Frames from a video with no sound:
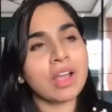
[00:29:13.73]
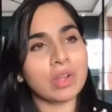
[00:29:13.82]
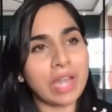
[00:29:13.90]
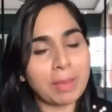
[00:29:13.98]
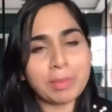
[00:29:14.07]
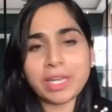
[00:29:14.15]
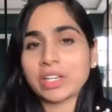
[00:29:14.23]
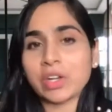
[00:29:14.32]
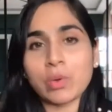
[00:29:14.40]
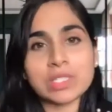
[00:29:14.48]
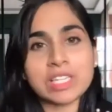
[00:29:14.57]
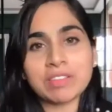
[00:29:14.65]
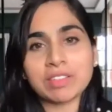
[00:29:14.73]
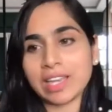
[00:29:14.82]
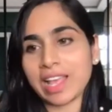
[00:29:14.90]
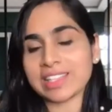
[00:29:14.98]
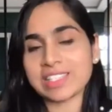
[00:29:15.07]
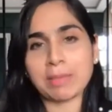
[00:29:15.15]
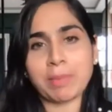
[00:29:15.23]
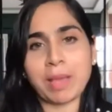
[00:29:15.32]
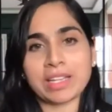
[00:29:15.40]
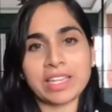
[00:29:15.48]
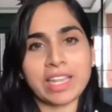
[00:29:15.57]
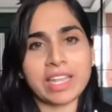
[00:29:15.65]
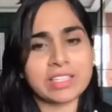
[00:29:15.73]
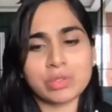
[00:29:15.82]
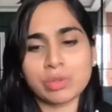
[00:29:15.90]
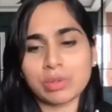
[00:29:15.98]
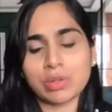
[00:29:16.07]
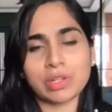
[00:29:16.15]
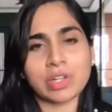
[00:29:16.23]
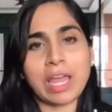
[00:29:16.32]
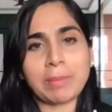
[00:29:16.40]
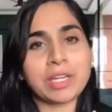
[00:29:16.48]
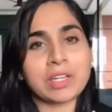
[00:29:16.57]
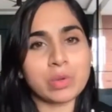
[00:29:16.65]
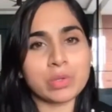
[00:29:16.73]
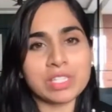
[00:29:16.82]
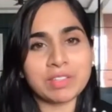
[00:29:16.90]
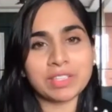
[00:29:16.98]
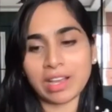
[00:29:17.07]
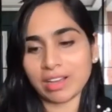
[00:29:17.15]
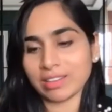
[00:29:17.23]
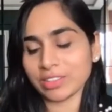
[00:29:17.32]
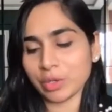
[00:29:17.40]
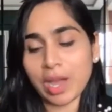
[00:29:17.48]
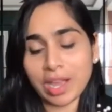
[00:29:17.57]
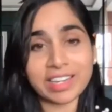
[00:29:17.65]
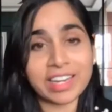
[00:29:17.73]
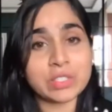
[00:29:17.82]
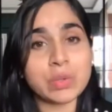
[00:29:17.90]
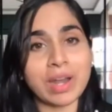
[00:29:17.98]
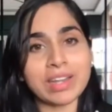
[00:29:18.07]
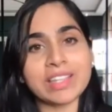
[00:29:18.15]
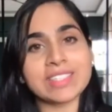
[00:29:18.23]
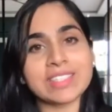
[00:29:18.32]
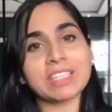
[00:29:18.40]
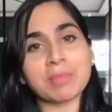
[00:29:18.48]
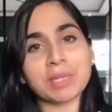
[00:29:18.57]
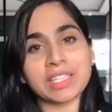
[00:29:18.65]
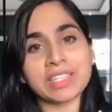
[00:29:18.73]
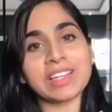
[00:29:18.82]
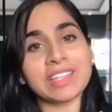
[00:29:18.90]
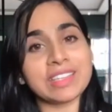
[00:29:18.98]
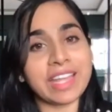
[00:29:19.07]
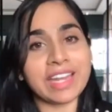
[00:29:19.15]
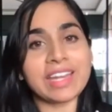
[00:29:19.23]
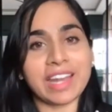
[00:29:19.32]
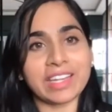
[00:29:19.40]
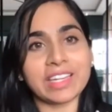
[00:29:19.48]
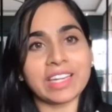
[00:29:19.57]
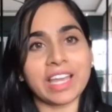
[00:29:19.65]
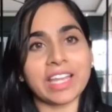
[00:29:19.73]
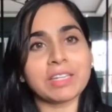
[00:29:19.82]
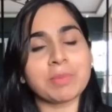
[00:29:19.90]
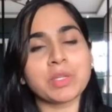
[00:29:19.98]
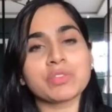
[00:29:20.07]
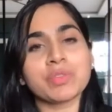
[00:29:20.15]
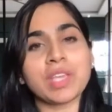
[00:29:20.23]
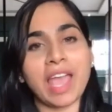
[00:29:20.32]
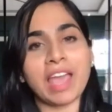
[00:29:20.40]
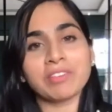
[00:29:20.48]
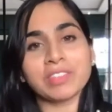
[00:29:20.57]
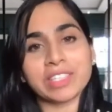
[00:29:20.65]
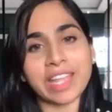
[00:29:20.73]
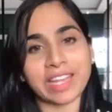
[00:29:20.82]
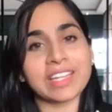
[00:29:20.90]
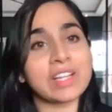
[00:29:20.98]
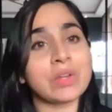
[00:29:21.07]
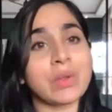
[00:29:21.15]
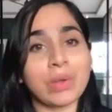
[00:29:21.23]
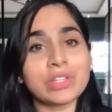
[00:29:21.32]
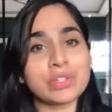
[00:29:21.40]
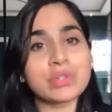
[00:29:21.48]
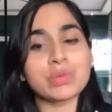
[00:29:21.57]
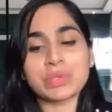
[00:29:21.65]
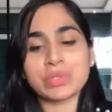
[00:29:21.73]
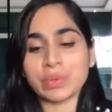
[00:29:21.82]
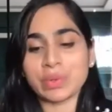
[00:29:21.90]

collaborate closely with the landscape architects, to collaborate closely with the architects, to understand the material and then write it light, because we have the technical knowledge to do so.